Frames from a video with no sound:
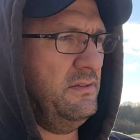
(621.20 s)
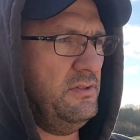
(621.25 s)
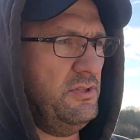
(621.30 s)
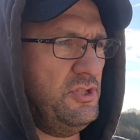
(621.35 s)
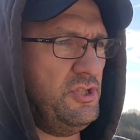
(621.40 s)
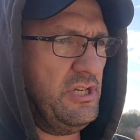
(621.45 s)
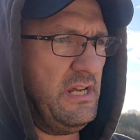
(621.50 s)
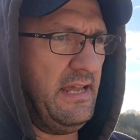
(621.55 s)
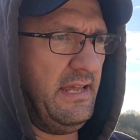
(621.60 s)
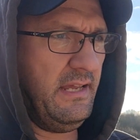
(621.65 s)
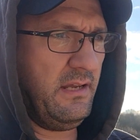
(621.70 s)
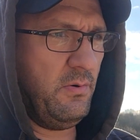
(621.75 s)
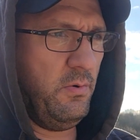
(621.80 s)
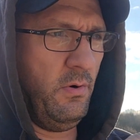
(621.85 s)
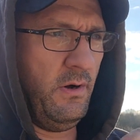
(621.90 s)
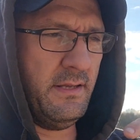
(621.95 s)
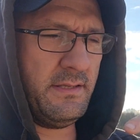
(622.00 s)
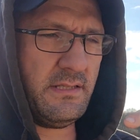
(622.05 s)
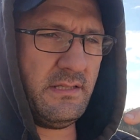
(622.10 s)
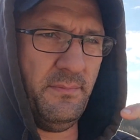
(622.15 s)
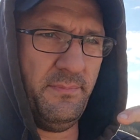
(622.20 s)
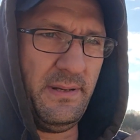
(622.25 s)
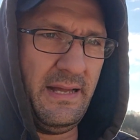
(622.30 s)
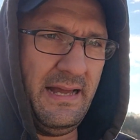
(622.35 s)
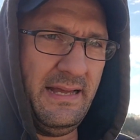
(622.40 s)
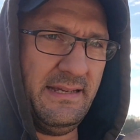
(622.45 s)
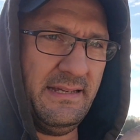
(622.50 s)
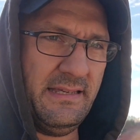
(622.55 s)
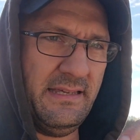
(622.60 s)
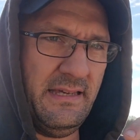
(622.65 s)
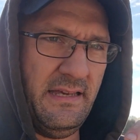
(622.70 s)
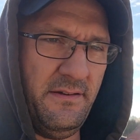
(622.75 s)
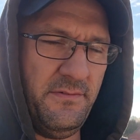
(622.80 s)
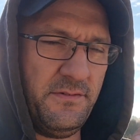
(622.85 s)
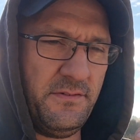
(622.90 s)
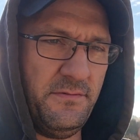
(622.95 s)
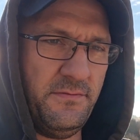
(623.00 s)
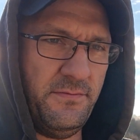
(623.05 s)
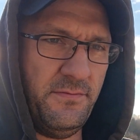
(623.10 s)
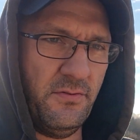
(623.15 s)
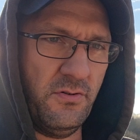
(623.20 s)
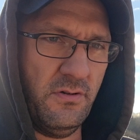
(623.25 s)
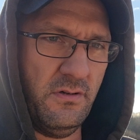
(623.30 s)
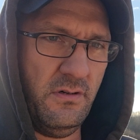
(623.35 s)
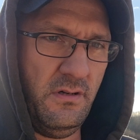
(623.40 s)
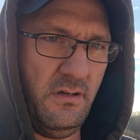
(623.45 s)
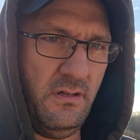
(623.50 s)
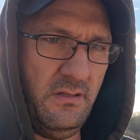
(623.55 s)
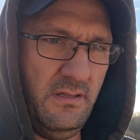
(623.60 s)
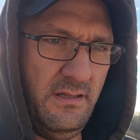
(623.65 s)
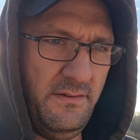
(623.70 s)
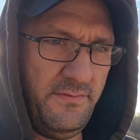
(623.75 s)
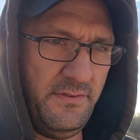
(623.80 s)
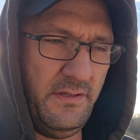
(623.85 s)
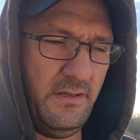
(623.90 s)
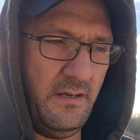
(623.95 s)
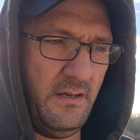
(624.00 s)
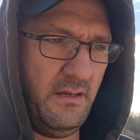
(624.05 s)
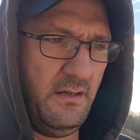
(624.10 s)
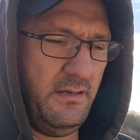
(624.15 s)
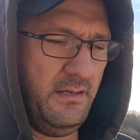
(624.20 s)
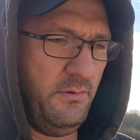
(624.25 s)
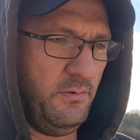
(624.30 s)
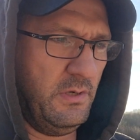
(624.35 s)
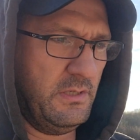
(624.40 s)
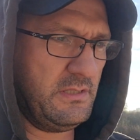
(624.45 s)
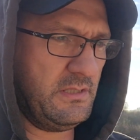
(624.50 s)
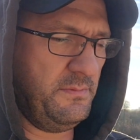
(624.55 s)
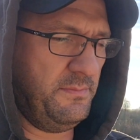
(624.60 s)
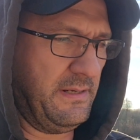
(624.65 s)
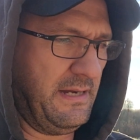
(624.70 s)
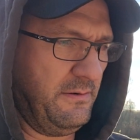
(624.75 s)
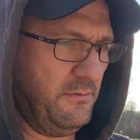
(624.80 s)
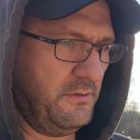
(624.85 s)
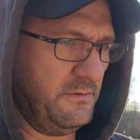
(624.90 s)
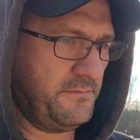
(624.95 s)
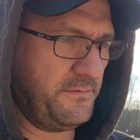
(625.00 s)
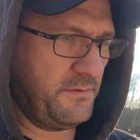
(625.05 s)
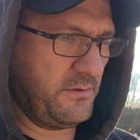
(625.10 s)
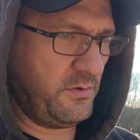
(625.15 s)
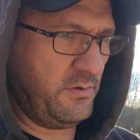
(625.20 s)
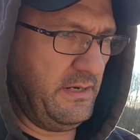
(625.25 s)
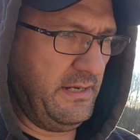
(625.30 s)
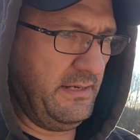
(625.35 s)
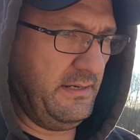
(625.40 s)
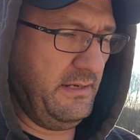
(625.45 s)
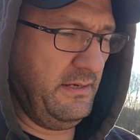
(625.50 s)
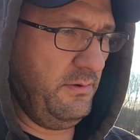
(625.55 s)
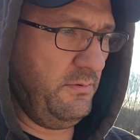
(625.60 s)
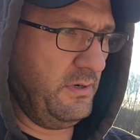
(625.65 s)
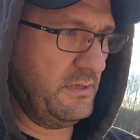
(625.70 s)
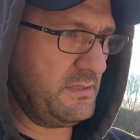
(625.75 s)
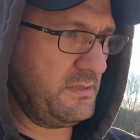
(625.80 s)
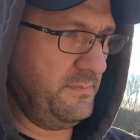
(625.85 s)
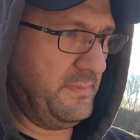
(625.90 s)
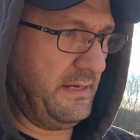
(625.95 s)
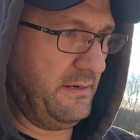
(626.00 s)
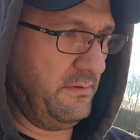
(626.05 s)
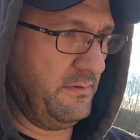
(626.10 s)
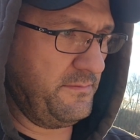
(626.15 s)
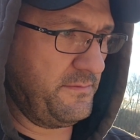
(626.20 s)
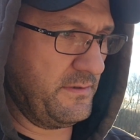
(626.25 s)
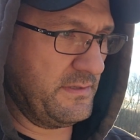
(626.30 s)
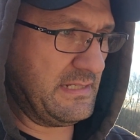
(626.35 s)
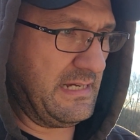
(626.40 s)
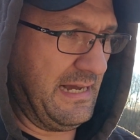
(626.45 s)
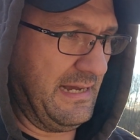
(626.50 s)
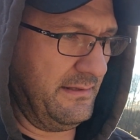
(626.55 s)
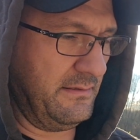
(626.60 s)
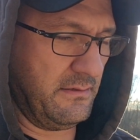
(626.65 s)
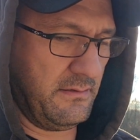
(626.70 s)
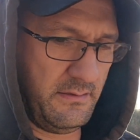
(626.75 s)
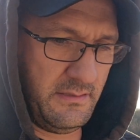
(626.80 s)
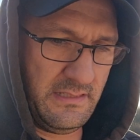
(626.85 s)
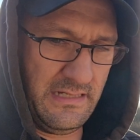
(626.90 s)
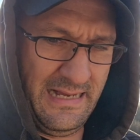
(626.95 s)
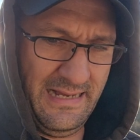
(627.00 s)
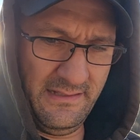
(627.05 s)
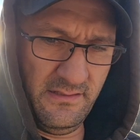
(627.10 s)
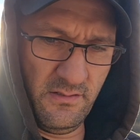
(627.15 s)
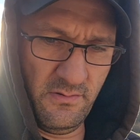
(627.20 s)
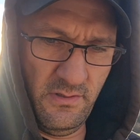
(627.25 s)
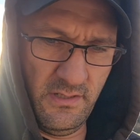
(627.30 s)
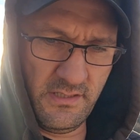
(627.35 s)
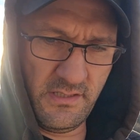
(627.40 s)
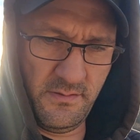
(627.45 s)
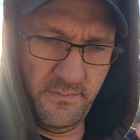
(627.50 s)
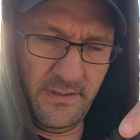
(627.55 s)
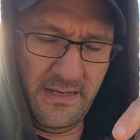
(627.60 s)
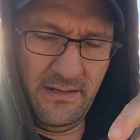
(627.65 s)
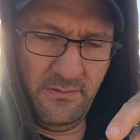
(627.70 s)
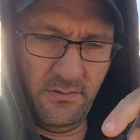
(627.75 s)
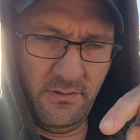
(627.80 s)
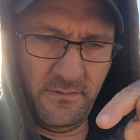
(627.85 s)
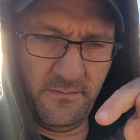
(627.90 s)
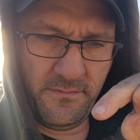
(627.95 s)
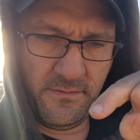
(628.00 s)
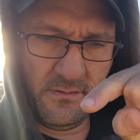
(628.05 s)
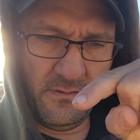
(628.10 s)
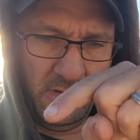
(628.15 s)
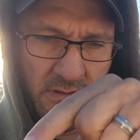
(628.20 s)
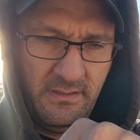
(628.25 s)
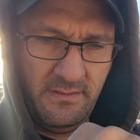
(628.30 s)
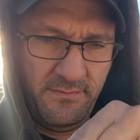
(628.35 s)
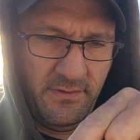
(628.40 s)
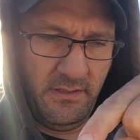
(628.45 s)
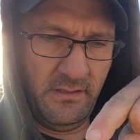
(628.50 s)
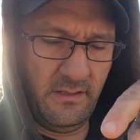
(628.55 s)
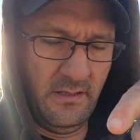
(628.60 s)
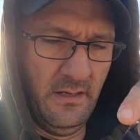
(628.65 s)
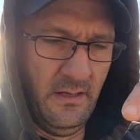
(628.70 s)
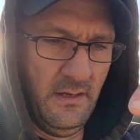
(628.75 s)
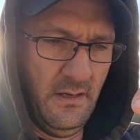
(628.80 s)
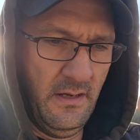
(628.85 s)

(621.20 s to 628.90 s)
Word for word: Jake wants to buy a gift for Olivia, and he wants to buy one for Quinn, and he wants to buy one for Tyler, and Tyler wants to buy one for Olivia.